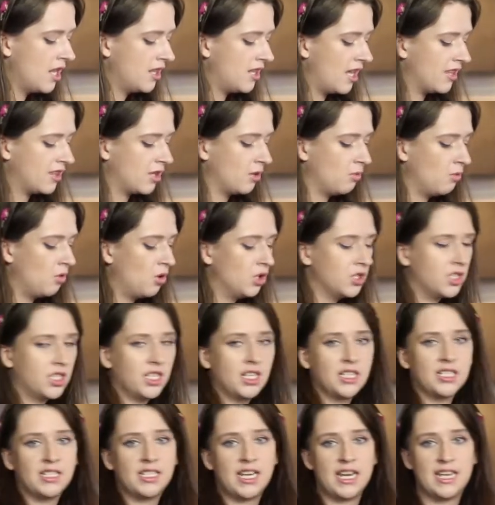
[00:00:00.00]
that the
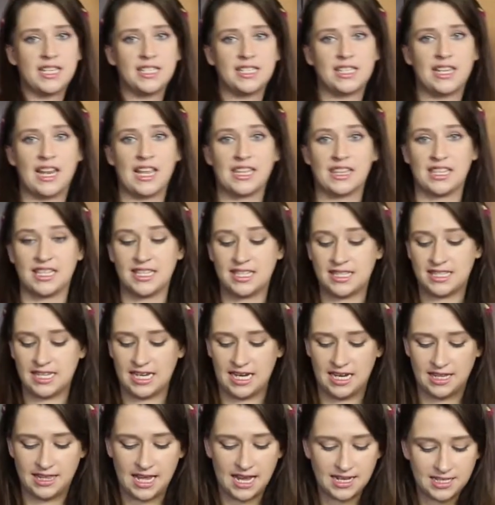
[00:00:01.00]
water tastes like the
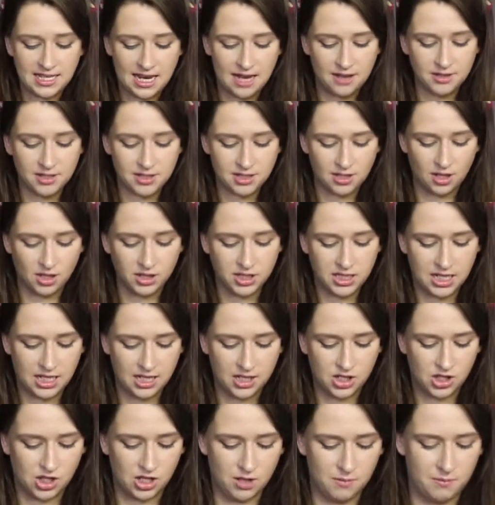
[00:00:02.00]
sea. That's how salty
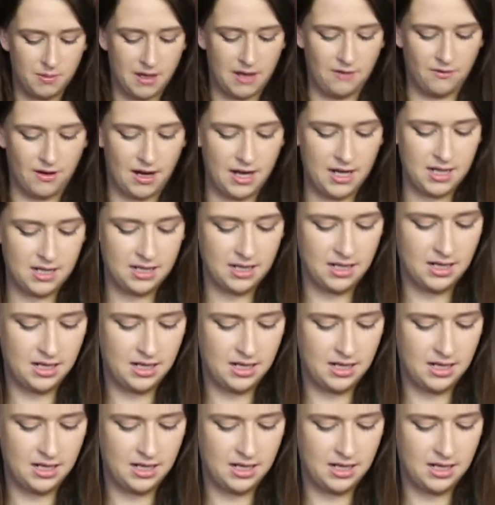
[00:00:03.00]
it should be, right?